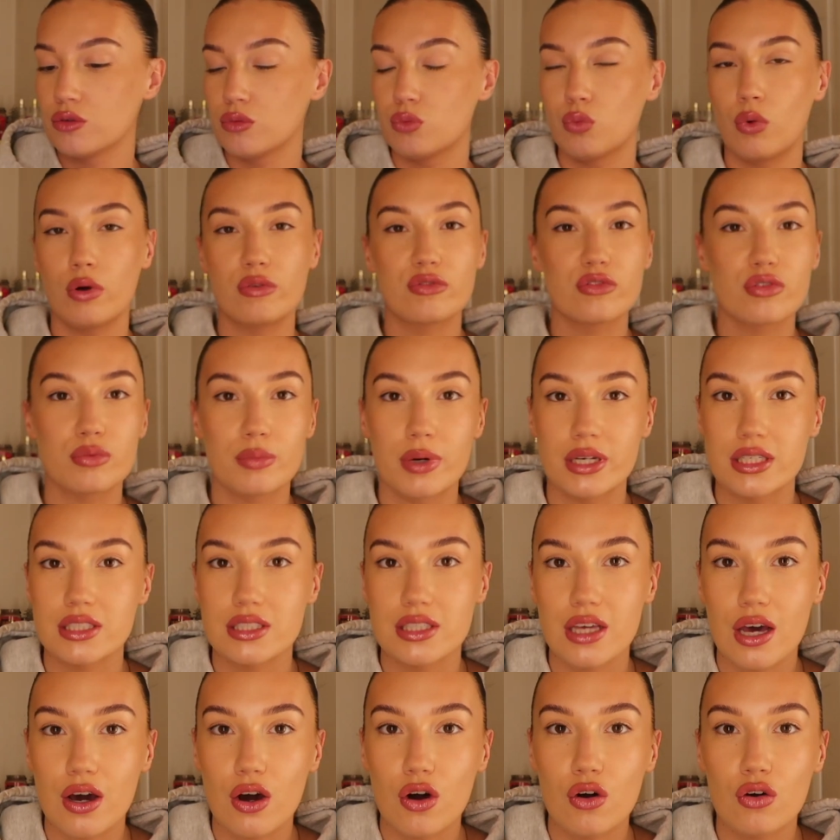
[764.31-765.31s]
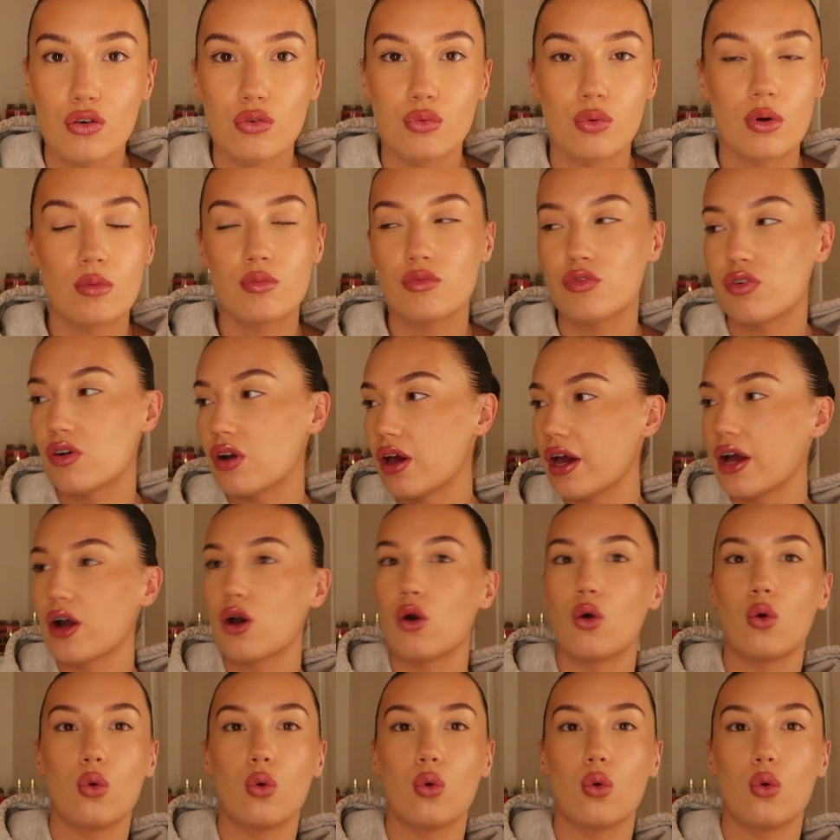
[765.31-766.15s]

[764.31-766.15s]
One for myself, one for like